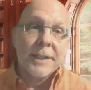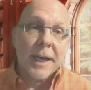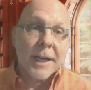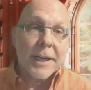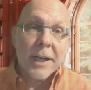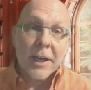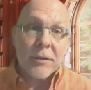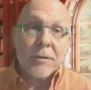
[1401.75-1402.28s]

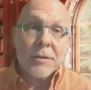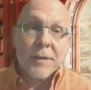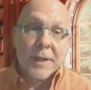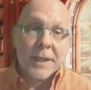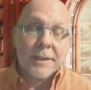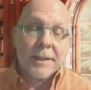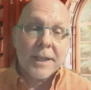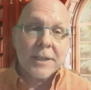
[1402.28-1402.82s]
Another
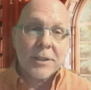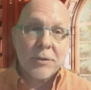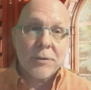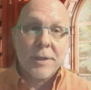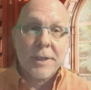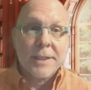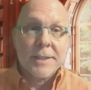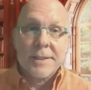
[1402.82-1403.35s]
thing that you
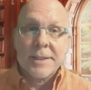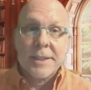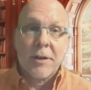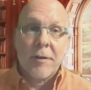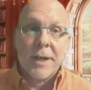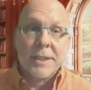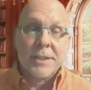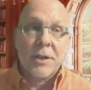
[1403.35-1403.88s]
can
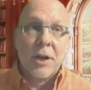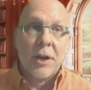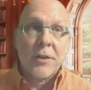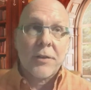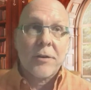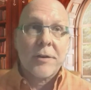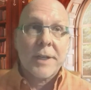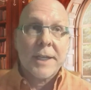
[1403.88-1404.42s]
consider as an
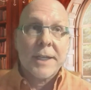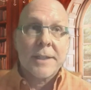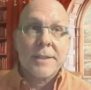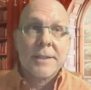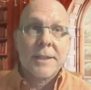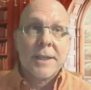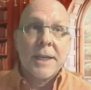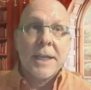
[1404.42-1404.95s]
author
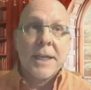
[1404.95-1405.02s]
is